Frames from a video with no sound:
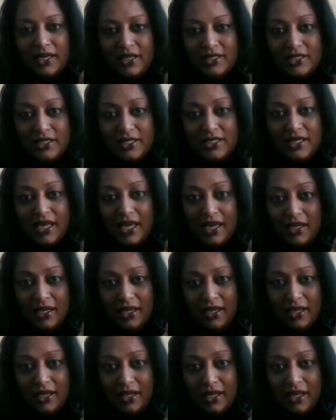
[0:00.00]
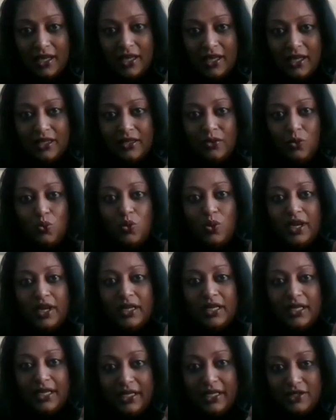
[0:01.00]
understanding the word
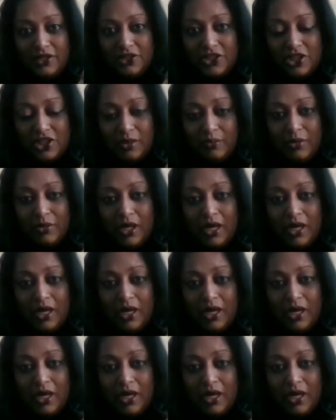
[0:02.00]
leadership.